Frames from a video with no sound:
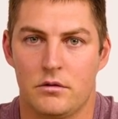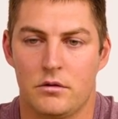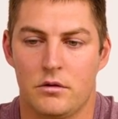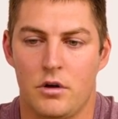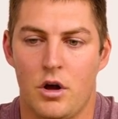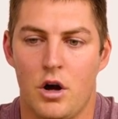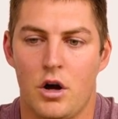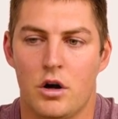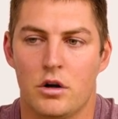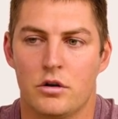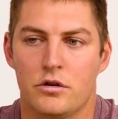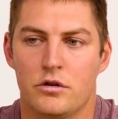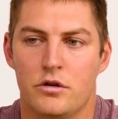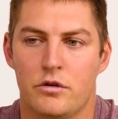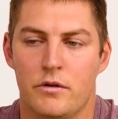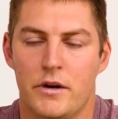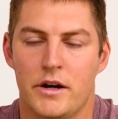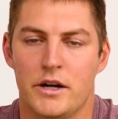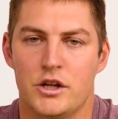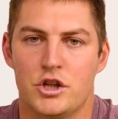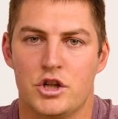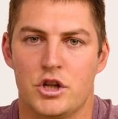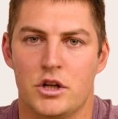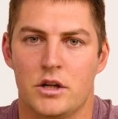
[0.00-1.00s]
long
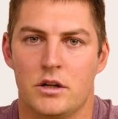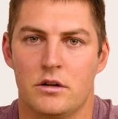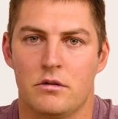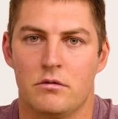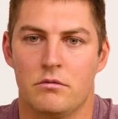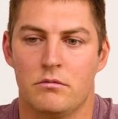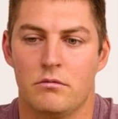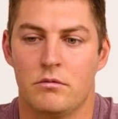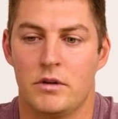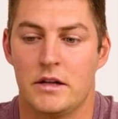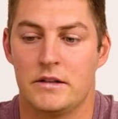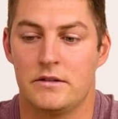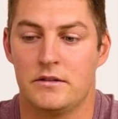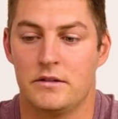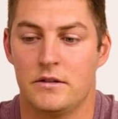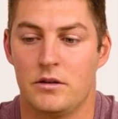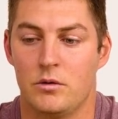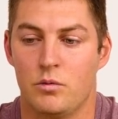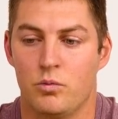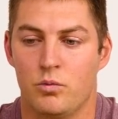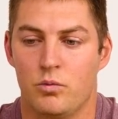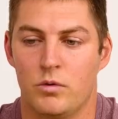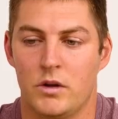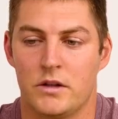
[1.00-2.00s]
duration, let's
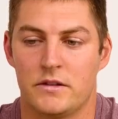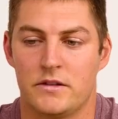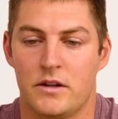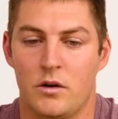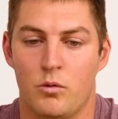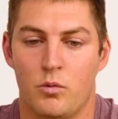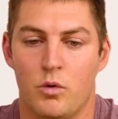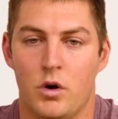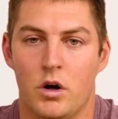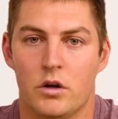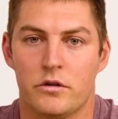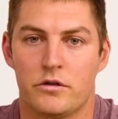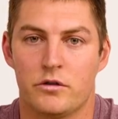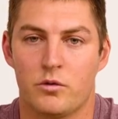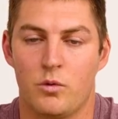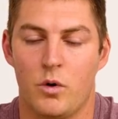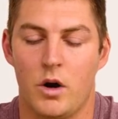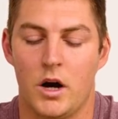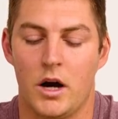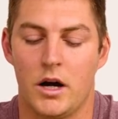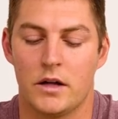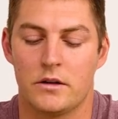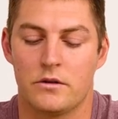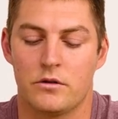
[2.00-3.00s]
say wall
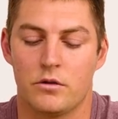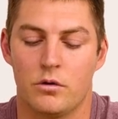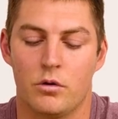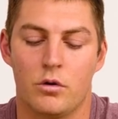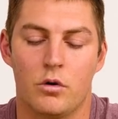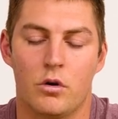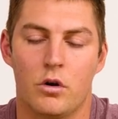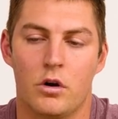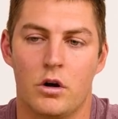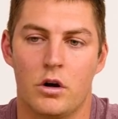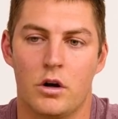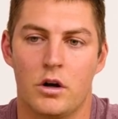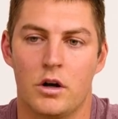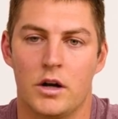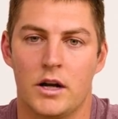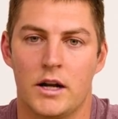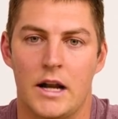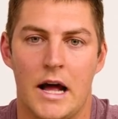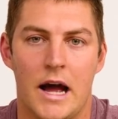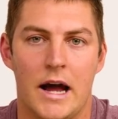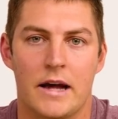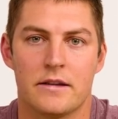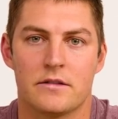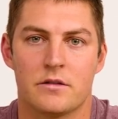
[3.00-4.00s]
squats, or
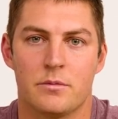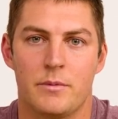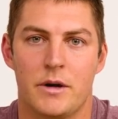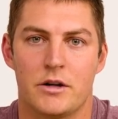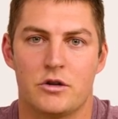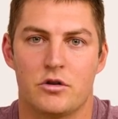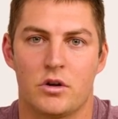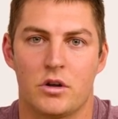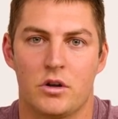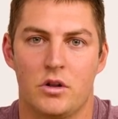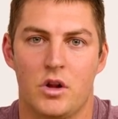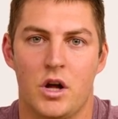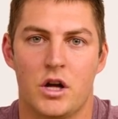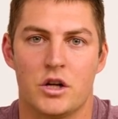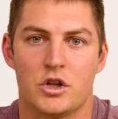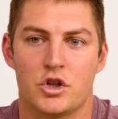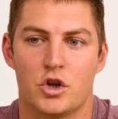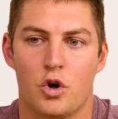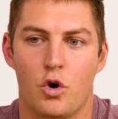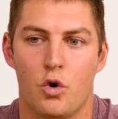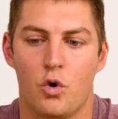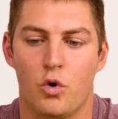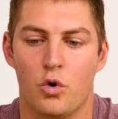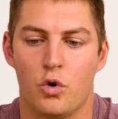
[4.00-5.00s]
an isometric lunge
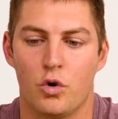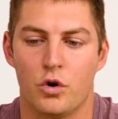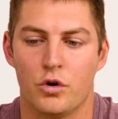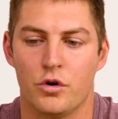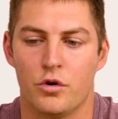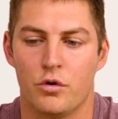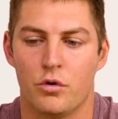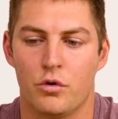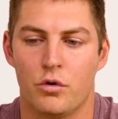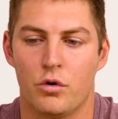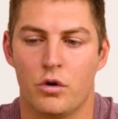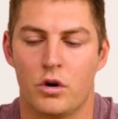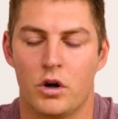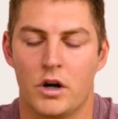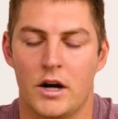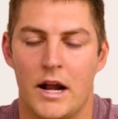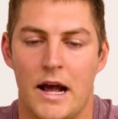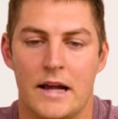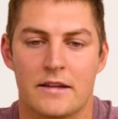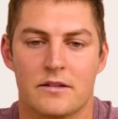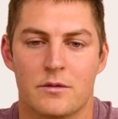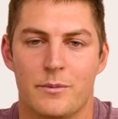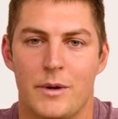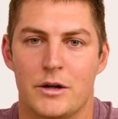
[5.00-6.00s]
hold, or an
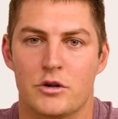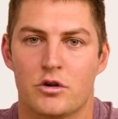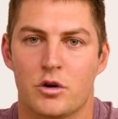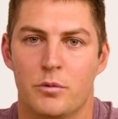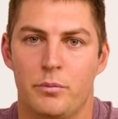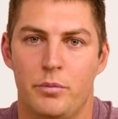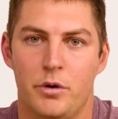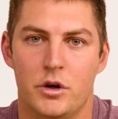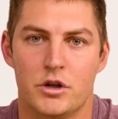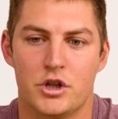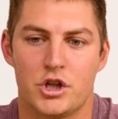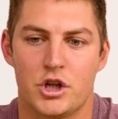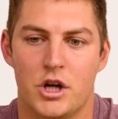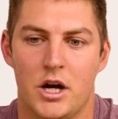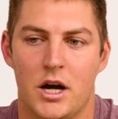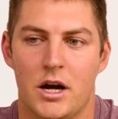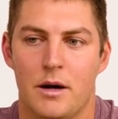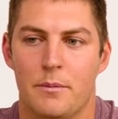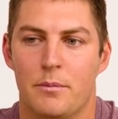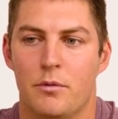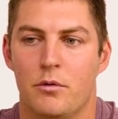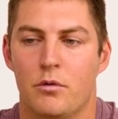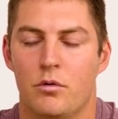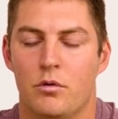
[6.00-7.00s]
isometric
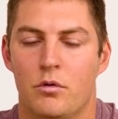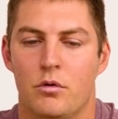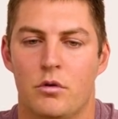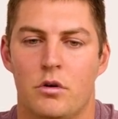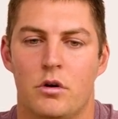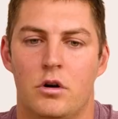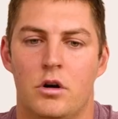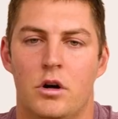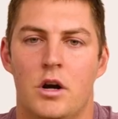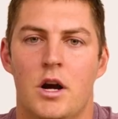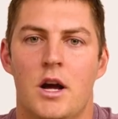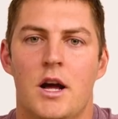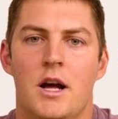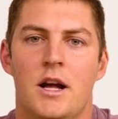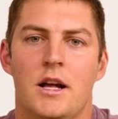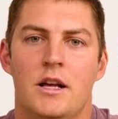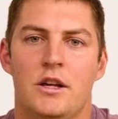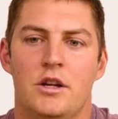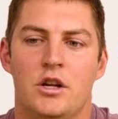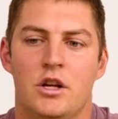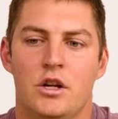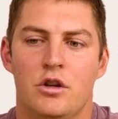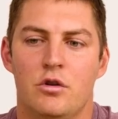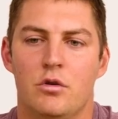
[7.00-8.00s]
push-up, or
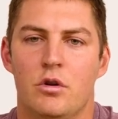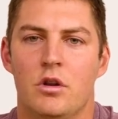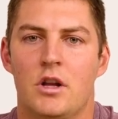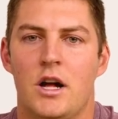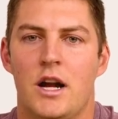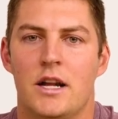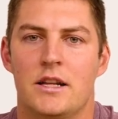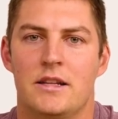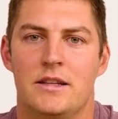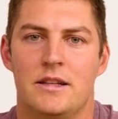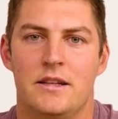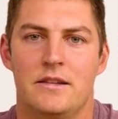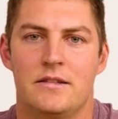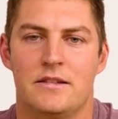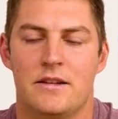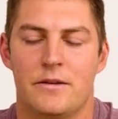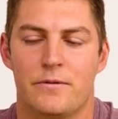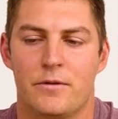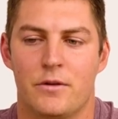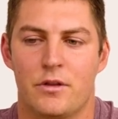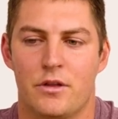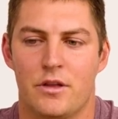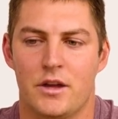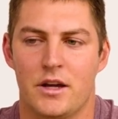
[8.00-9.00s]
you can do a lot of these
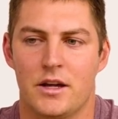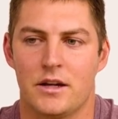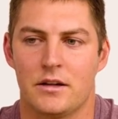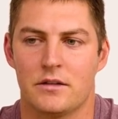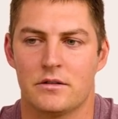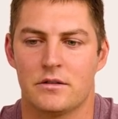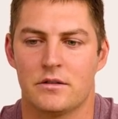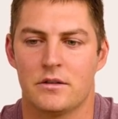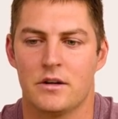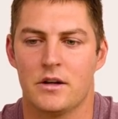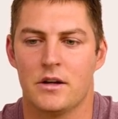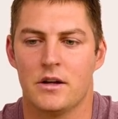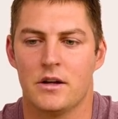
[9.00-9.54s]
different things.